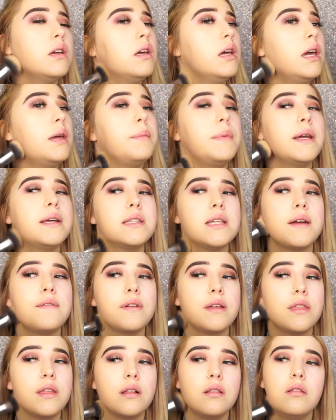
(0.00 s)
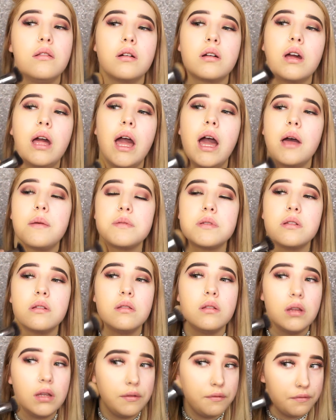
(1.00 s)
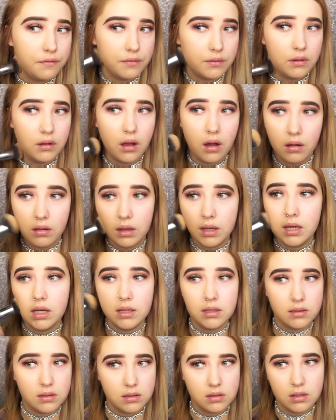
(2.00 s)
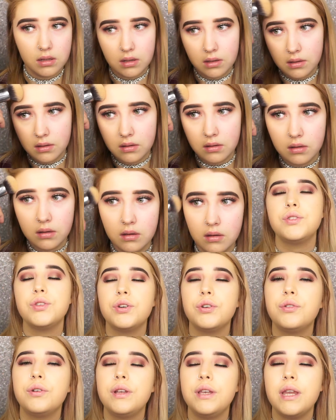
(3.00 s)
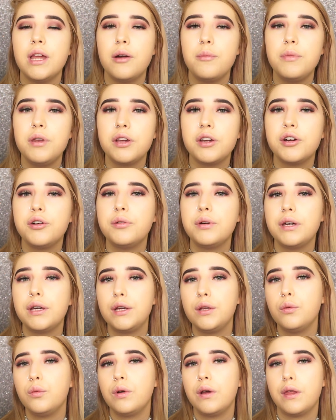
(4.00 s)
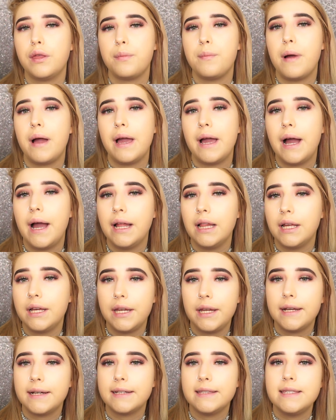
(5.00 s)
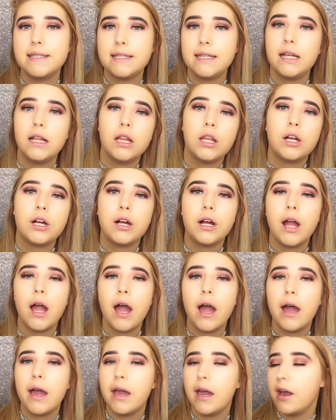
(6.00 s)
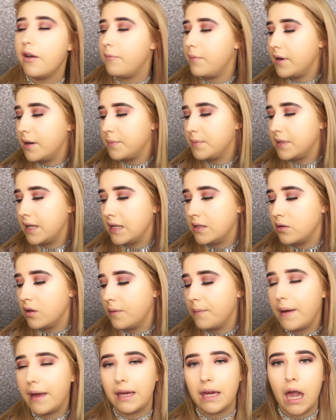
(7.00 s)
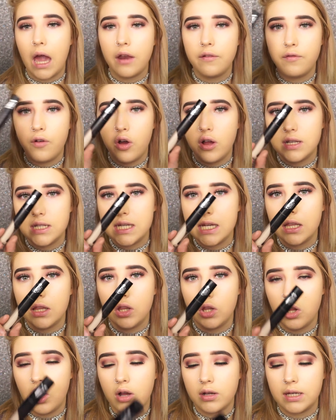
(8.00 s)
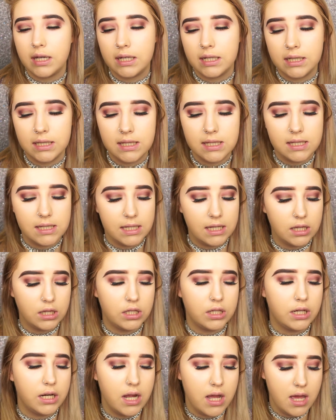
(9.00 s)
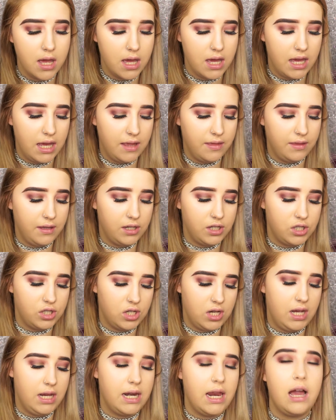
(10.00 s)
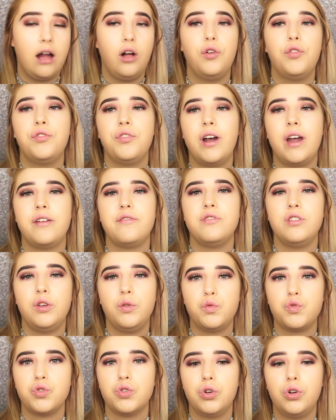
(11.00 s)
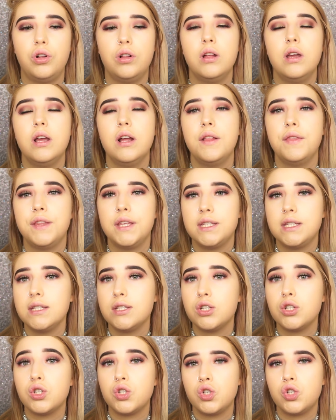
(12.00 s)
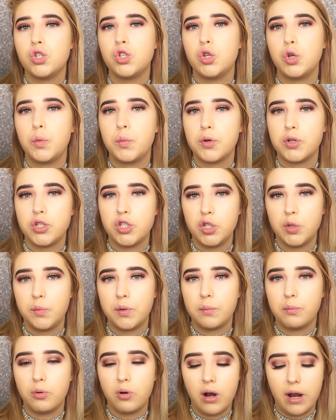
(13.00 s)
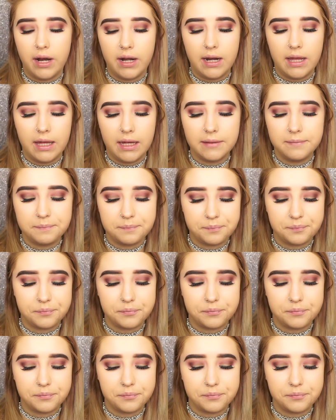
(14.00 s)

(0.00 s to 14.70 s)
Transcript: and makes everything look absolutely flawless. So now I'm going to go in with my highlighting concealer. I have been obsessed with my Kat Von D Lock-It Concealer in the shade L5 Neutral. This is just super brightening.